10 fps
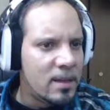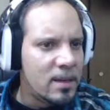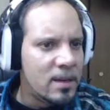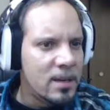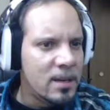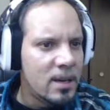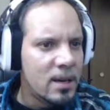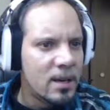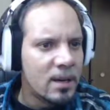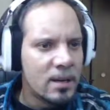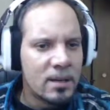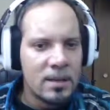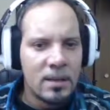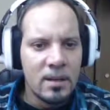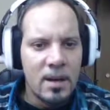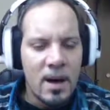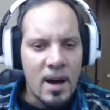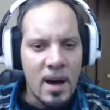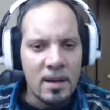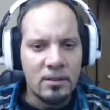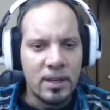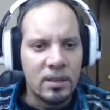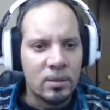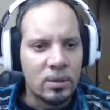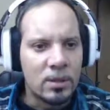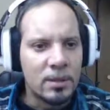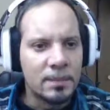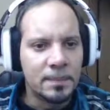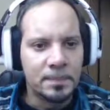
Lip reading: the high-grade ore.